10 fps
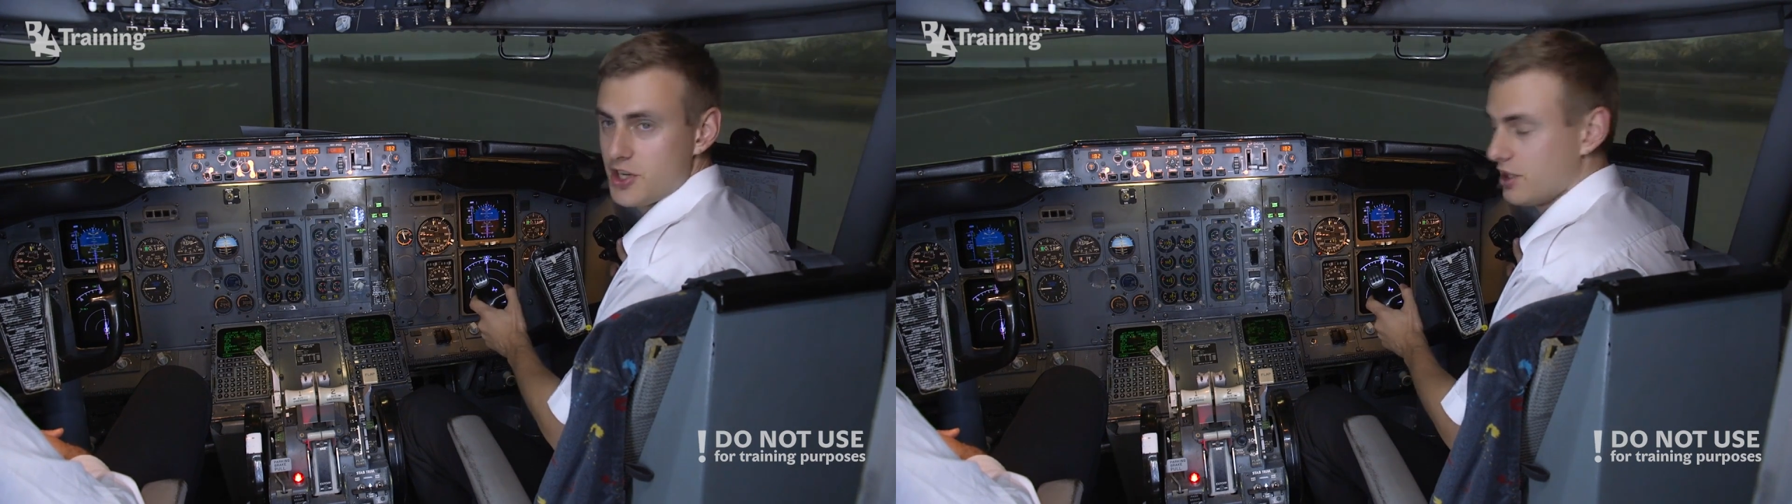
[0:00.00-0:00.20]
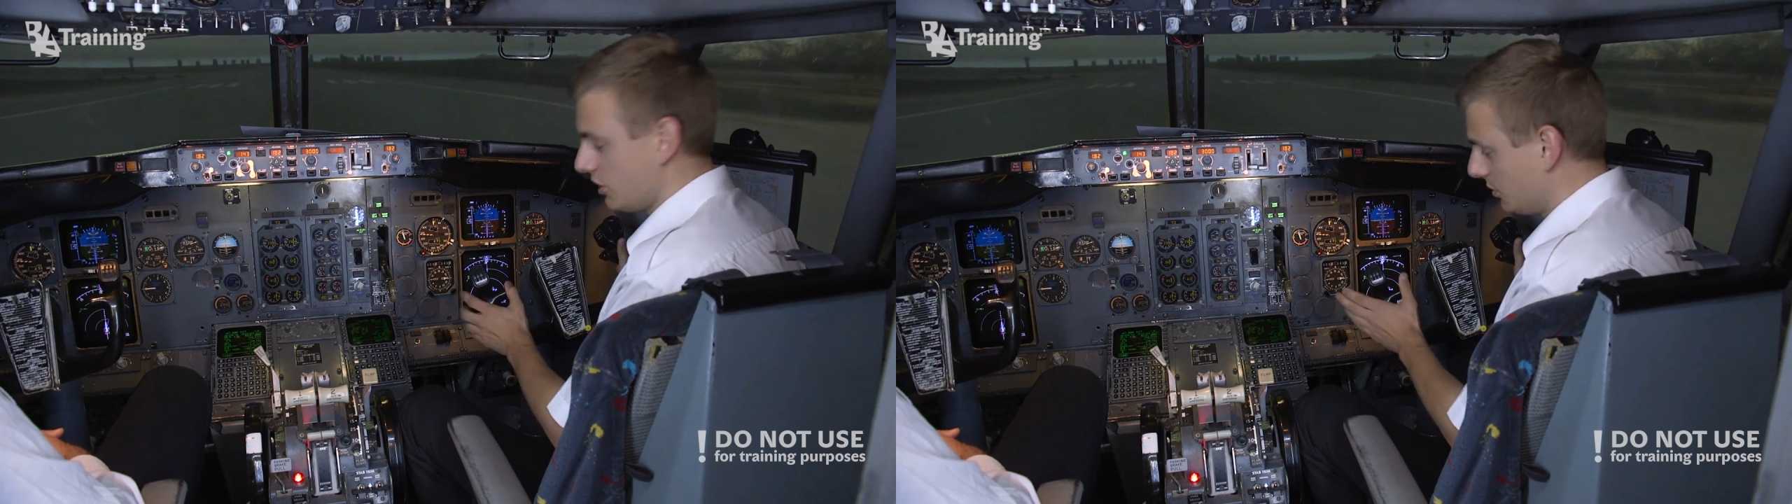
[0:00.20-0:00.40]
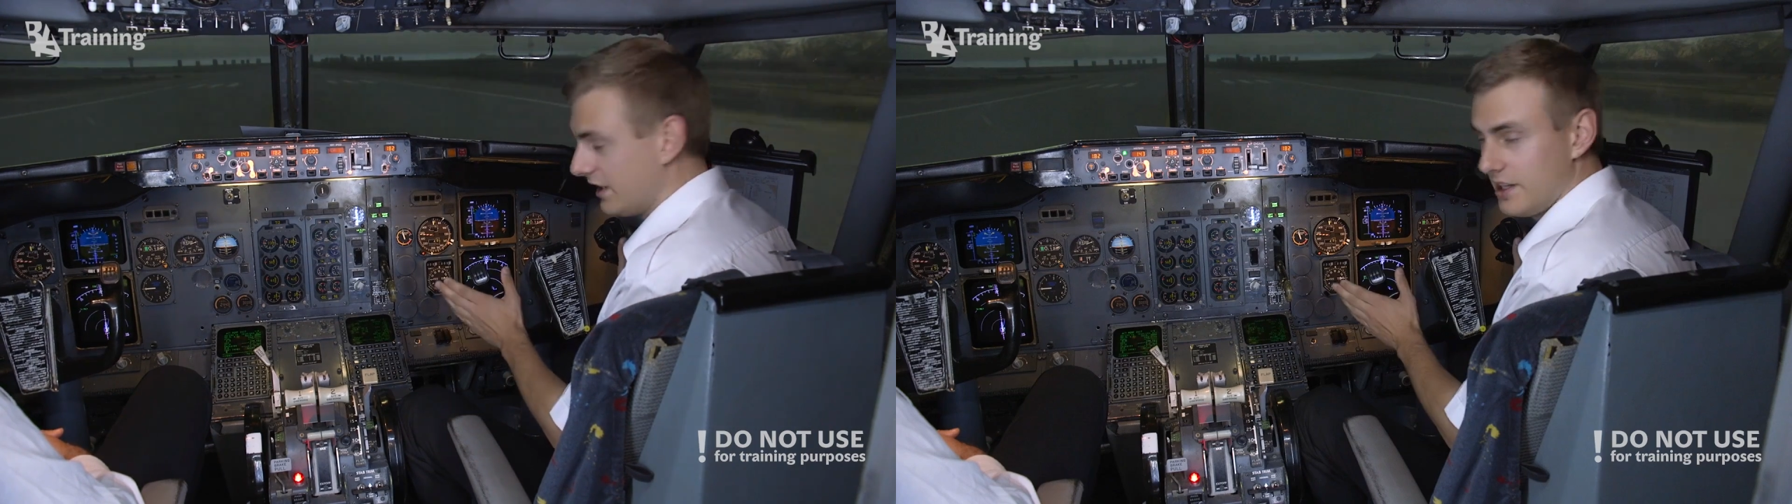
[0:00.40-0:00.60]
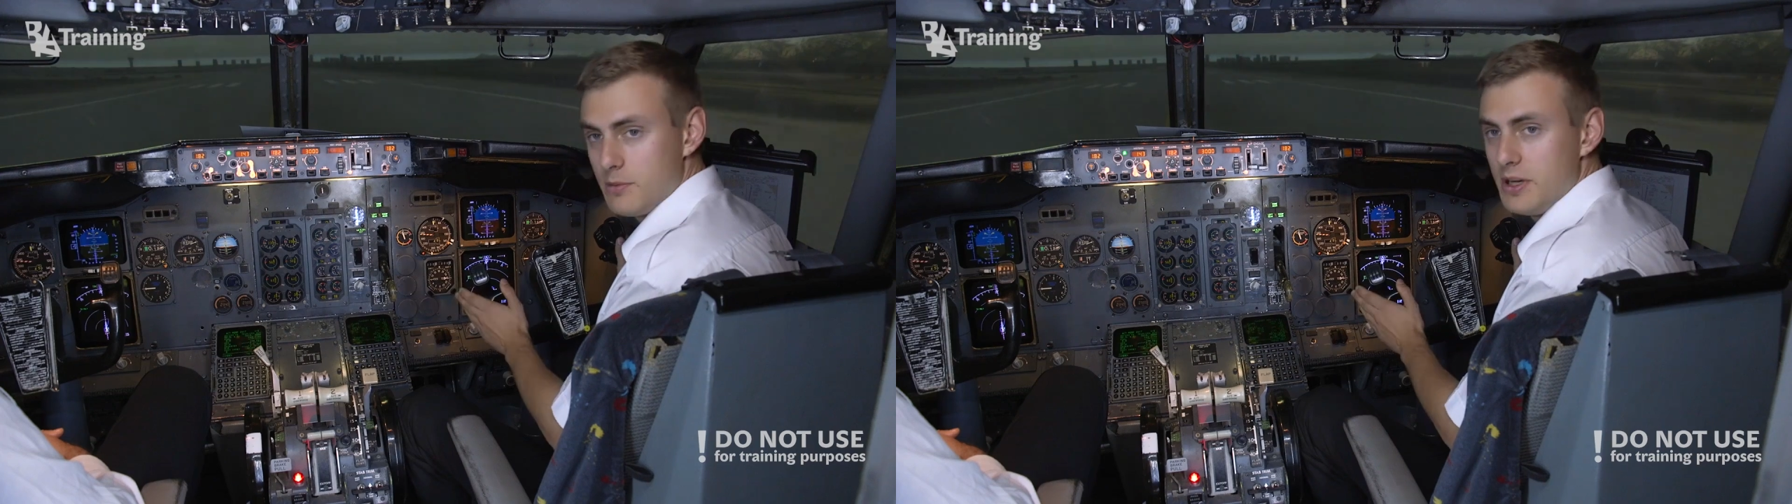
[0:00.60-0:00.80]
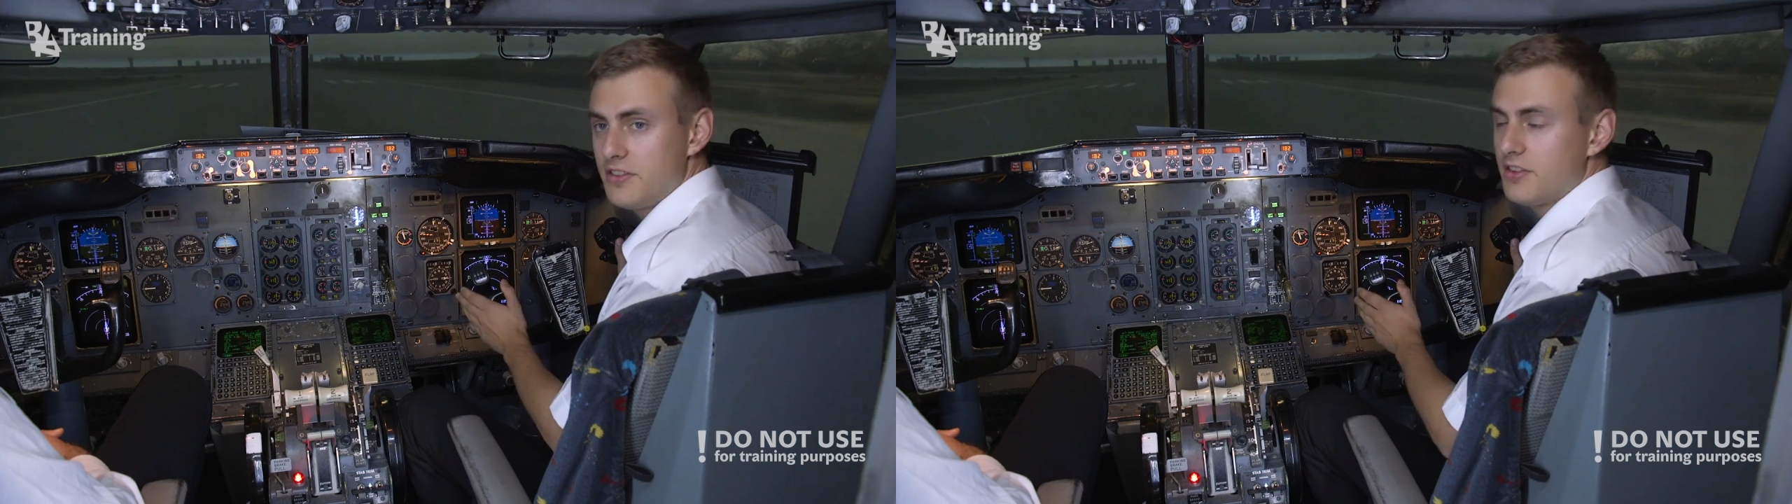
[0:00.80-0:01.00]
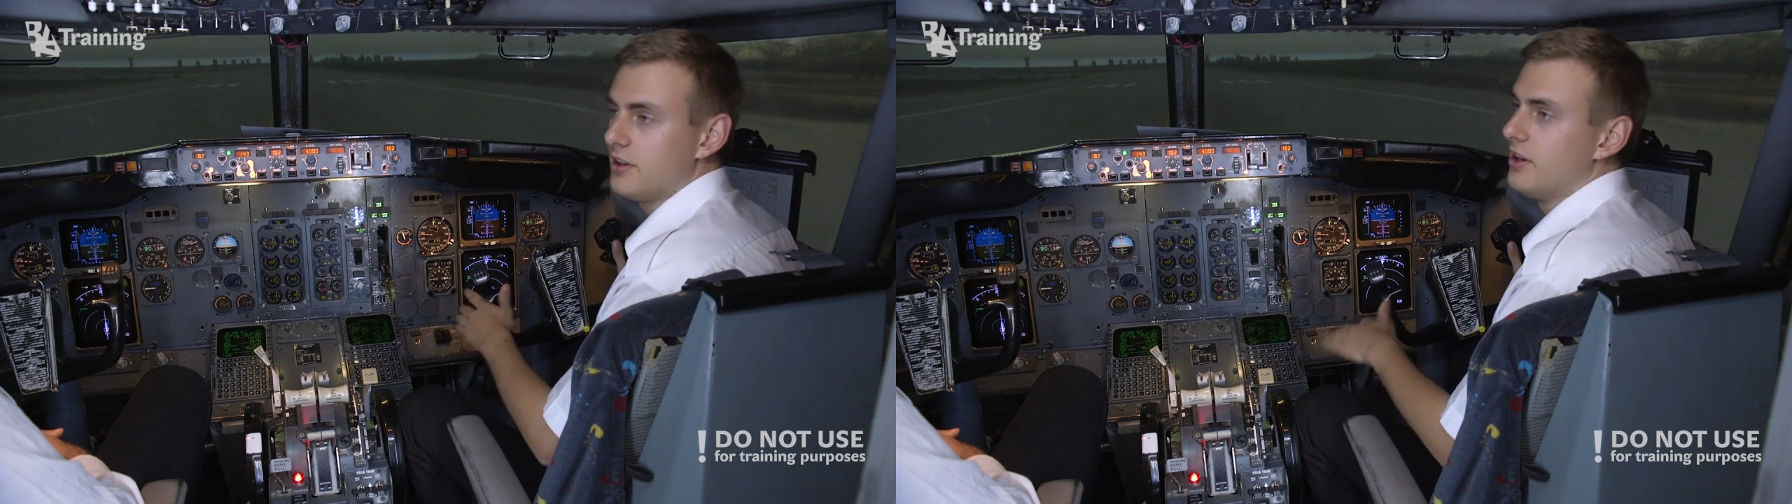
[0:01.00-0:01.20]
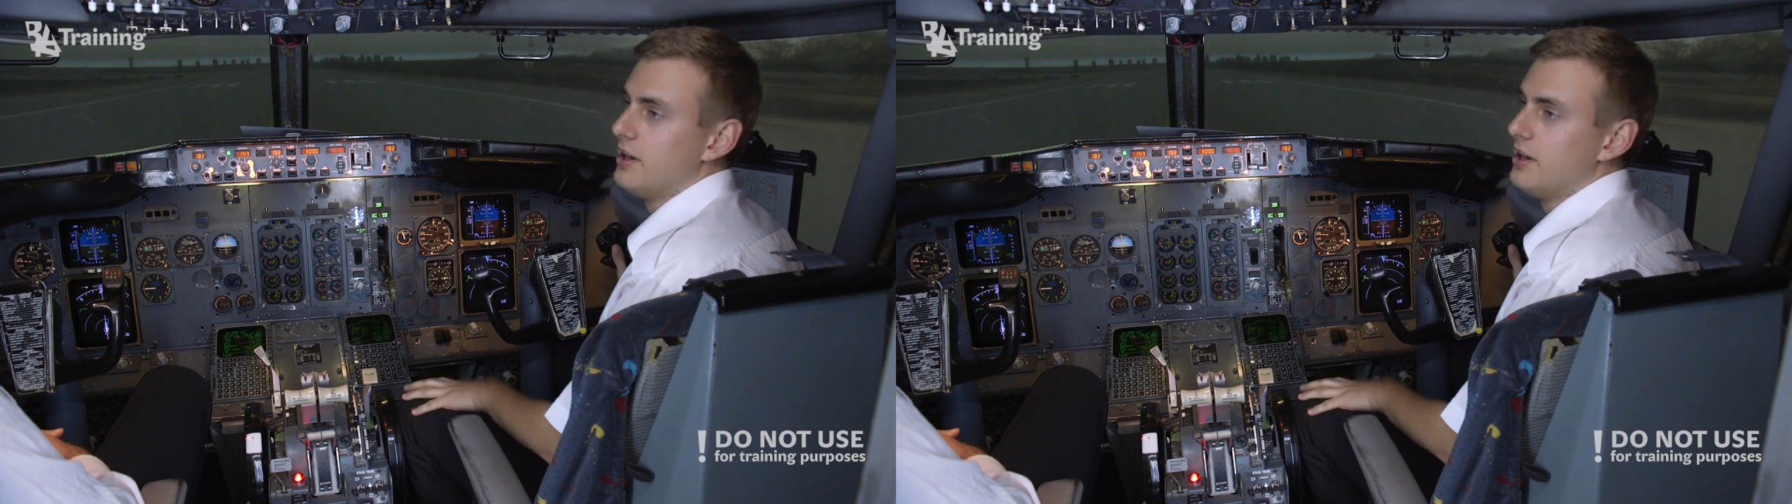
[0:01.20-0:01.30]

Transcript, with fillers: uh, only a little bit.